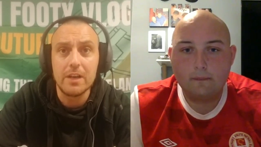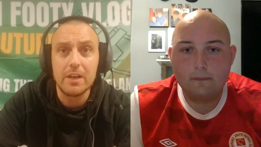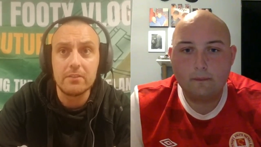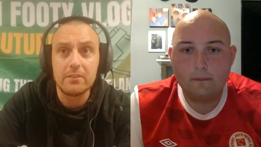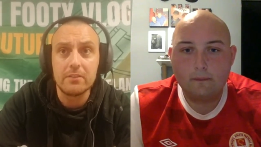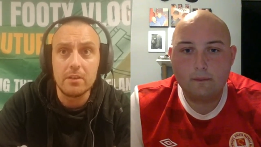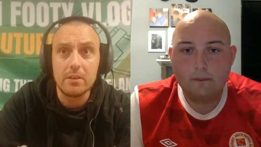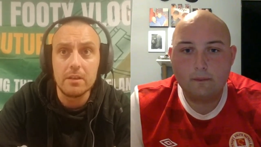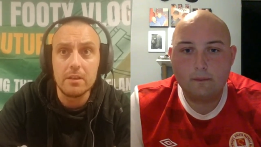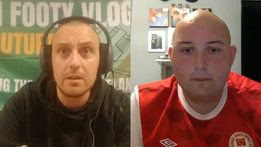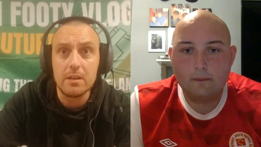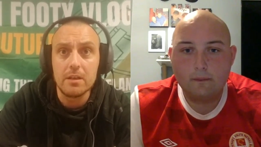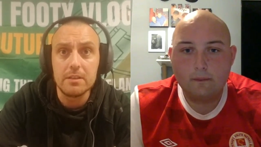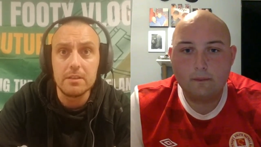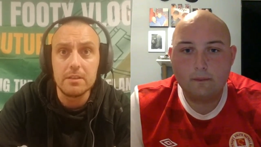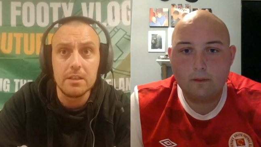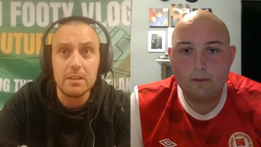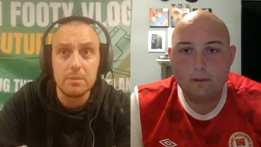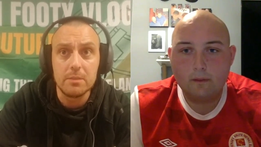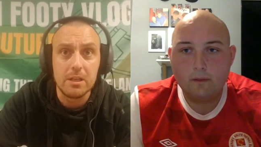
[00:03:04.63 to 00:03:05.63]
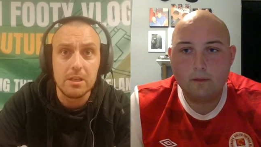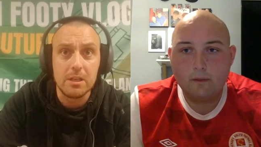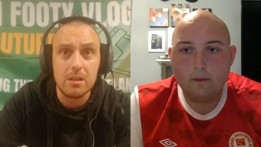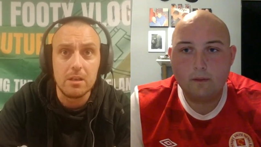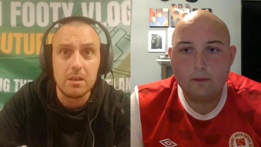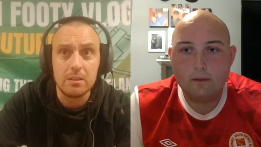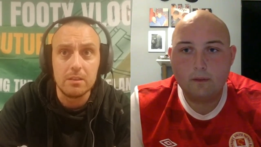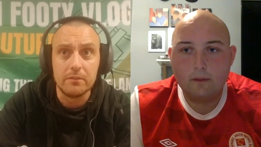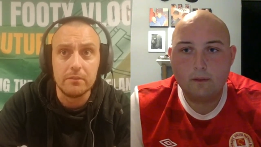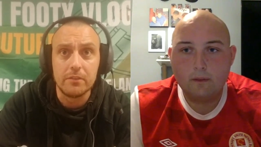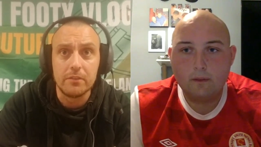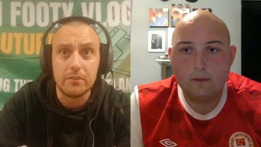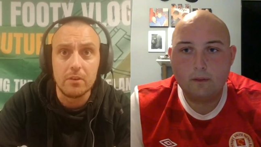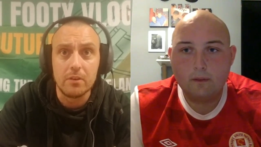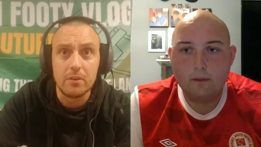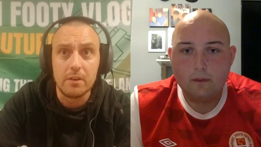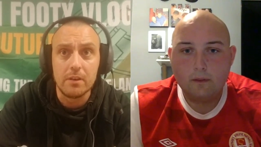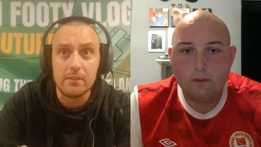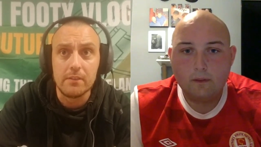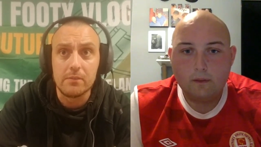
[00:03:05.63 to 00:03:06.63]
Speaker 1: In fact, I, I'd nearly be calling
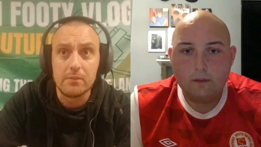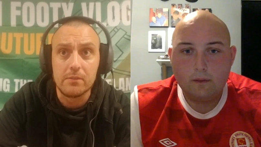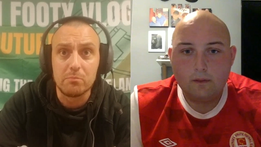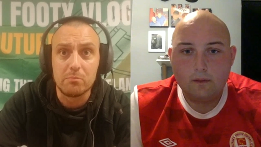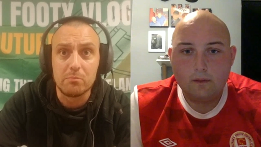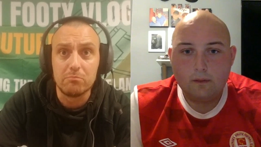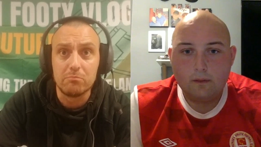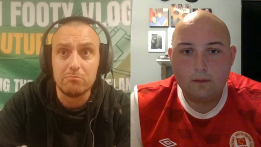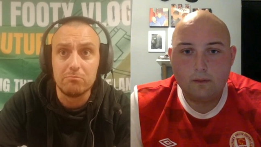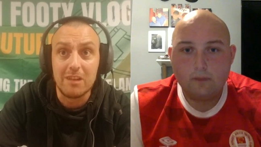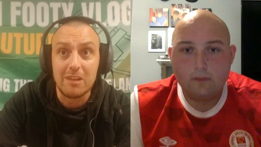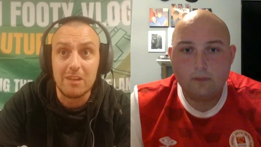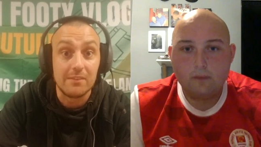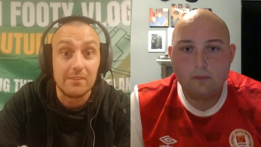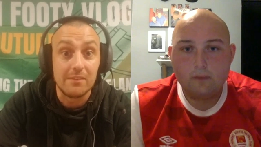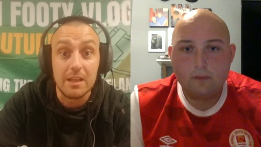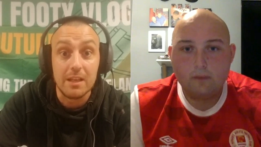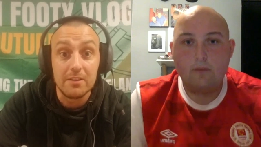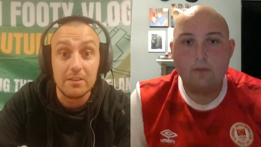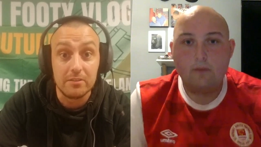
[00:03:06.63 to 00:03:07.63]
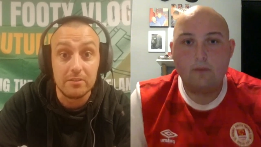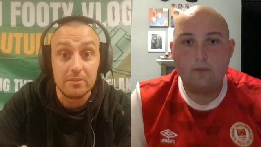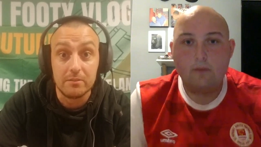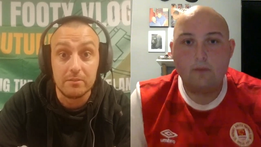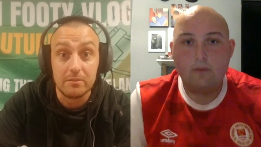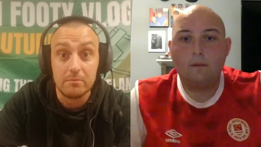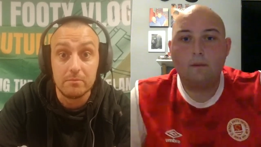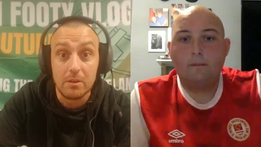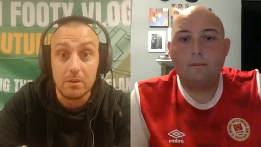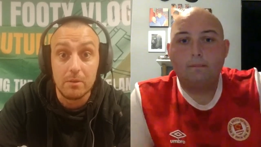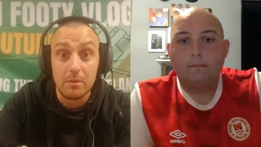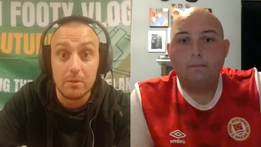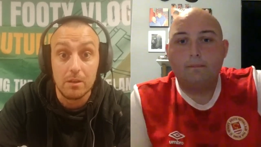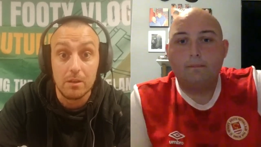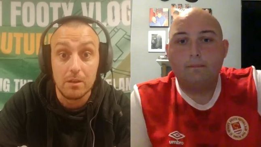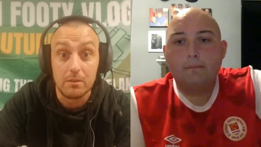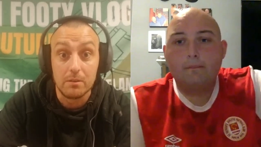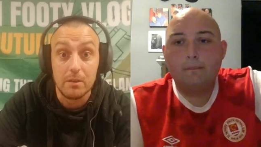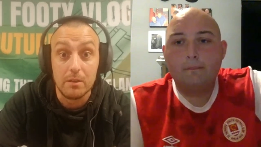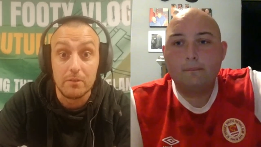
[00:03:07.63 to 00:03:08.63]
for his resignation,
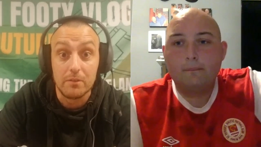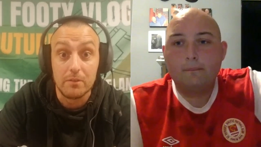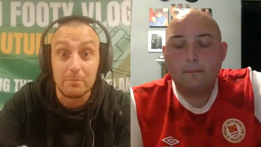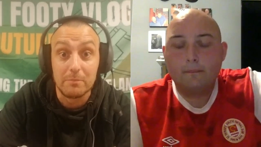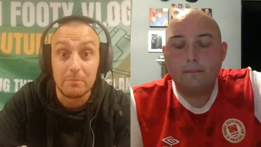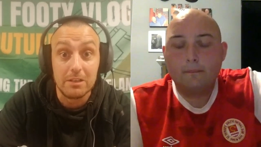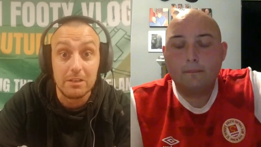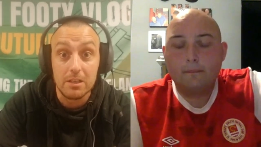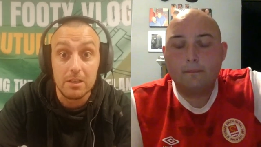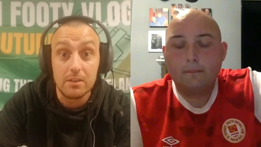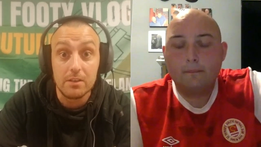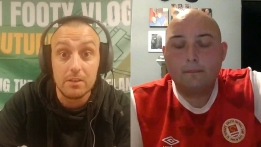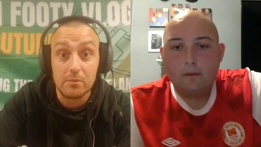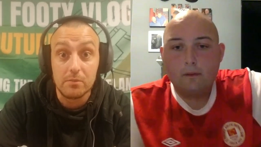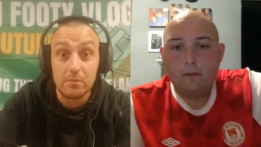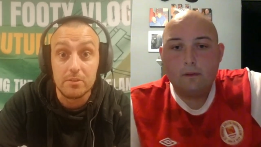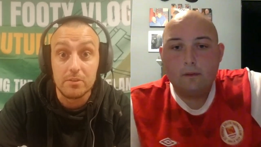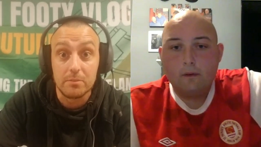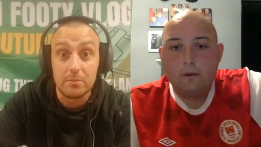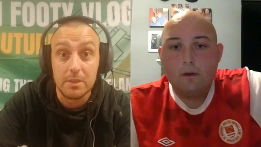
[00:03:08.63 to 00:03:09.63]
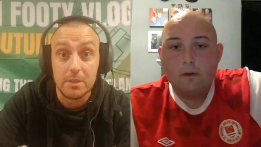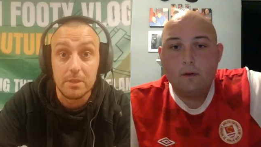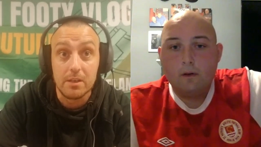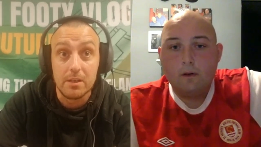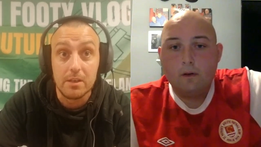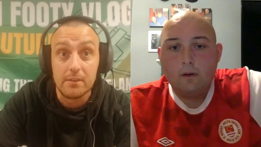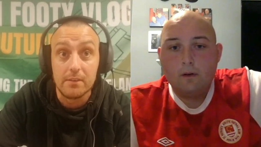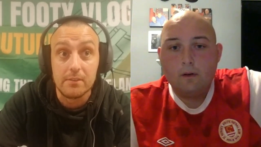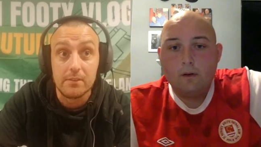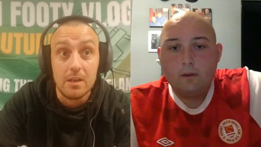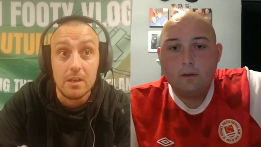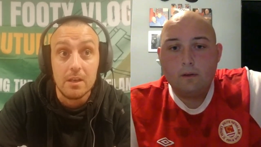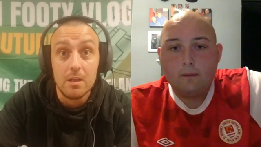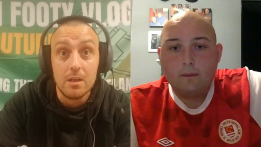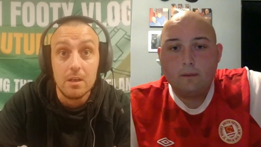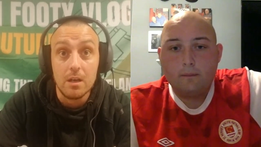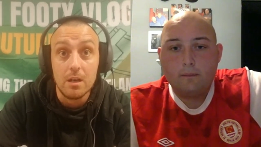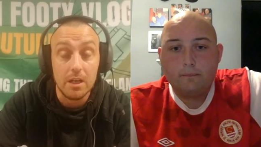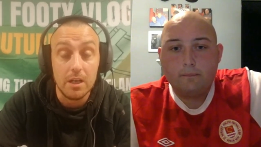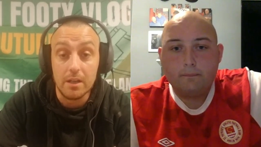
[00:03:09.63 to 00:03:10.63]
uh, uh, if I'm nearly honest with you,
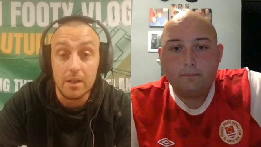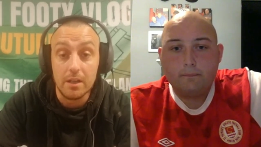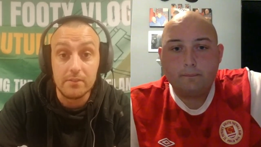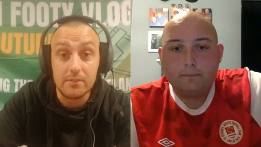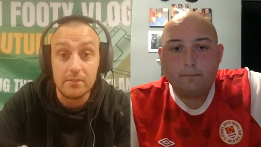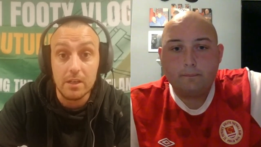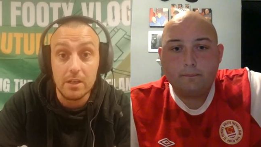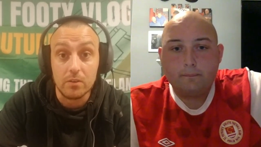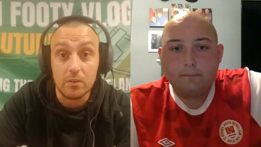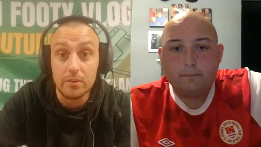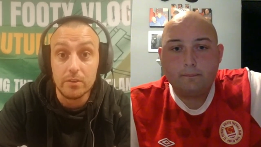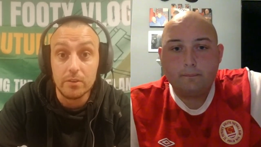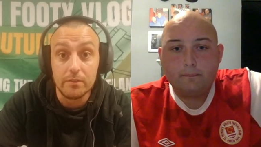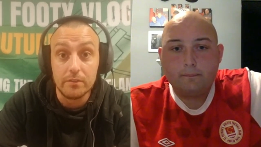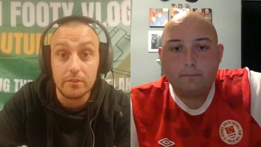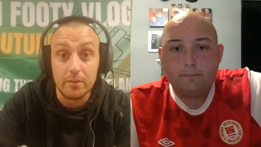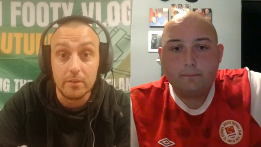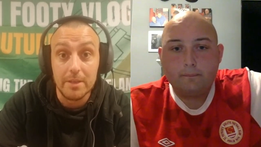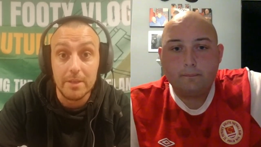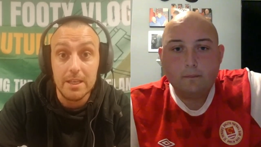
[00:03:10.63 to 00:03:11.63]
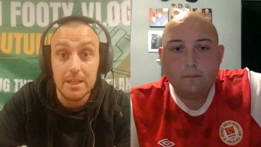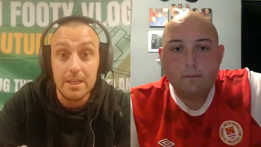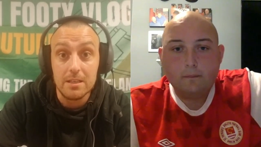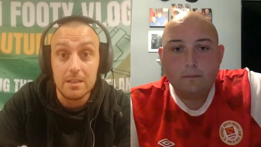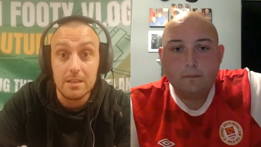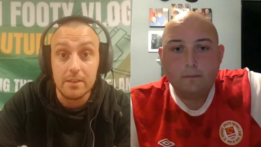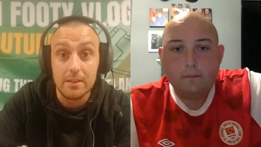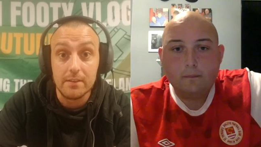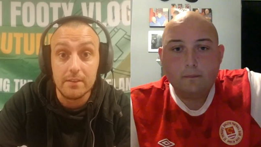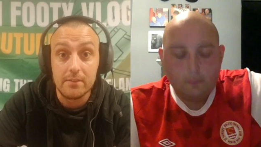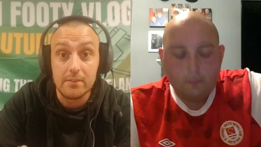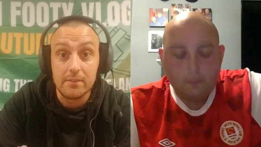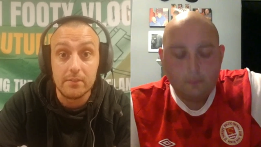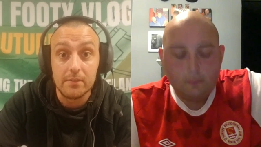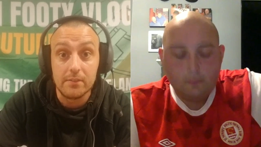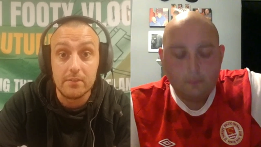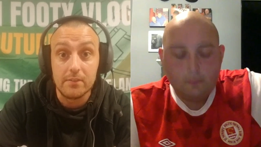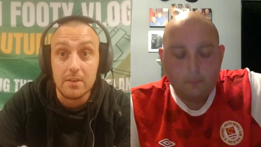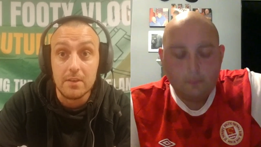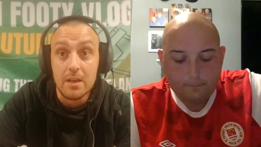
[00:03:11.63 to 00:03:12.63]
because I, it's not good enough for me. Like,
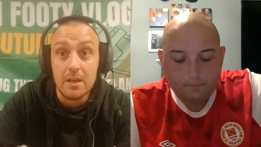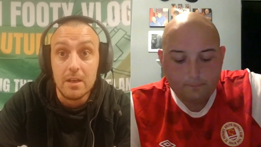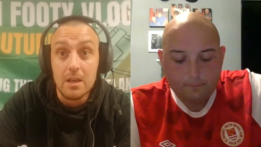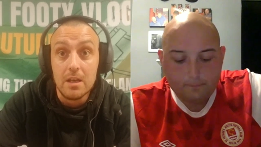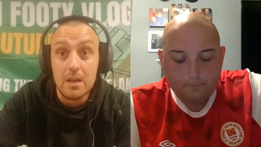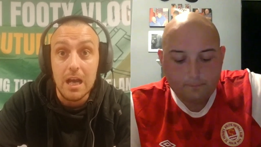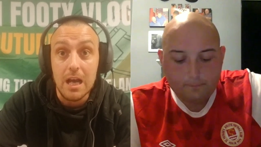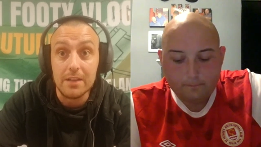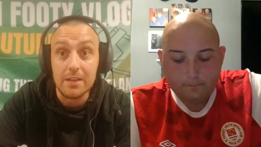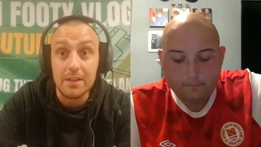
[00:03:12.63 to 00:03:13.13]
it's just.